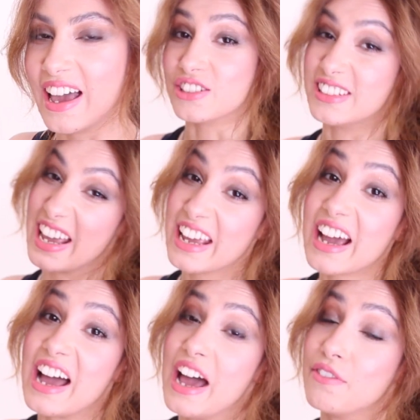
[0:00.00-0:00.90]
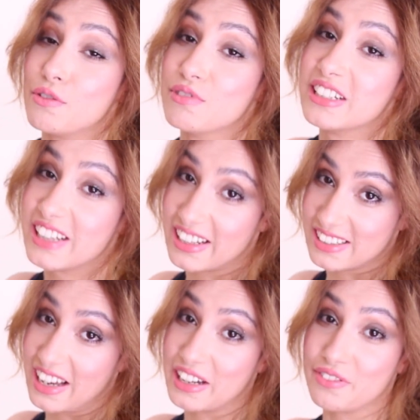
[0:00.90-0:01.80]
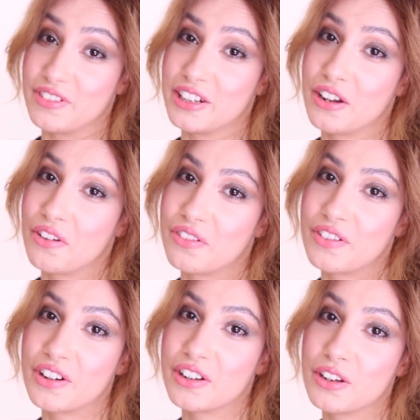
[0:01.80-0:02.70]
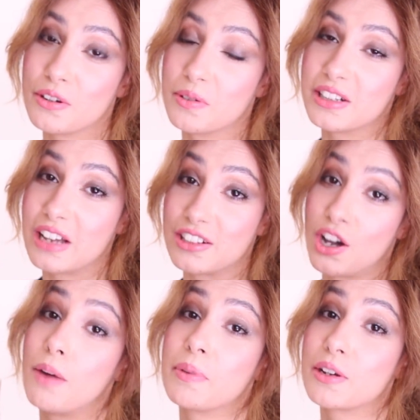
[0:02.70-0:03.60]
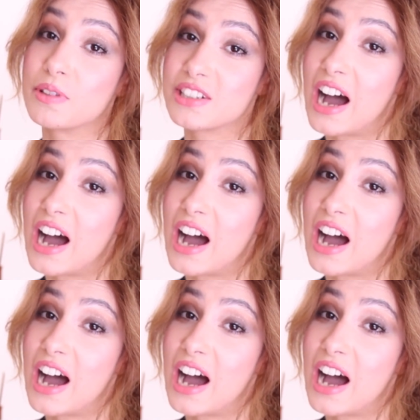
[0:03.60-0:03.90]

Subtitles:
Today I have a really exciting video for you with a topic which